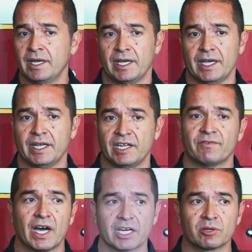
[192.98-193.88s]
And
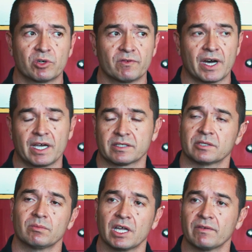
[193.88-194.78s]
if I can provide
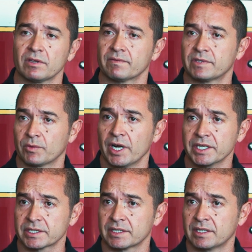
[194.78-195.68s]
some level of
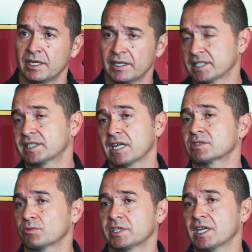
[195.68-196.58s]
direction,
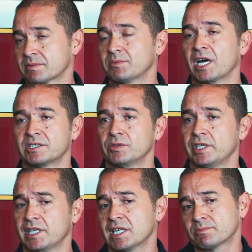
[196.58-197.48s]
that's my
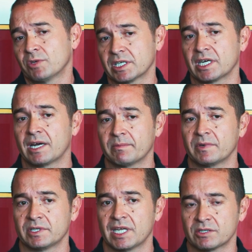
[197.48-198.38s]
duty. That's what
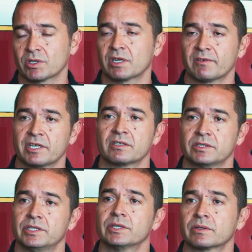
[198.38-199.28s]
I'm here
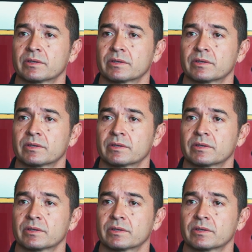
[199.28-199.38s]
to do.